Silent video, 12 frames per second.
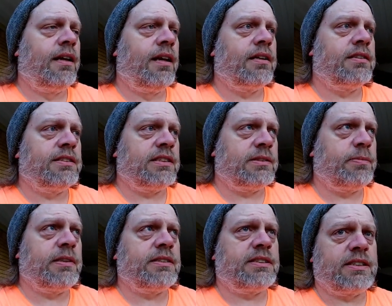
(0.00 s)
because it's
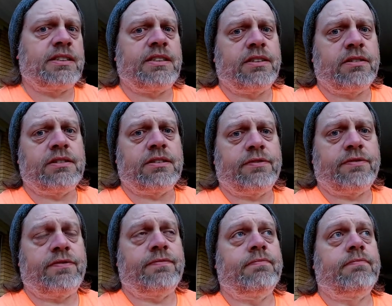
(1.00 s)
been 6 years of
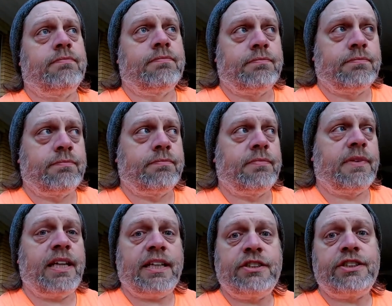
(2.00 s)

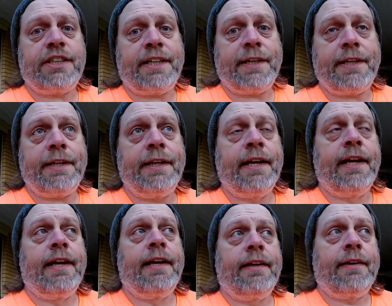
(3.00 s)
H.E.
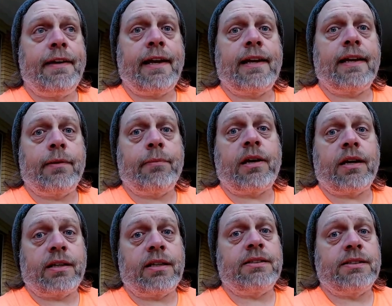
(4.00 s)
daggum
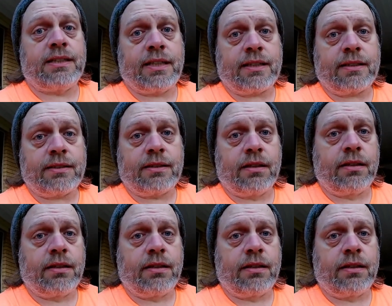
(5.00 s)
hockey sticks.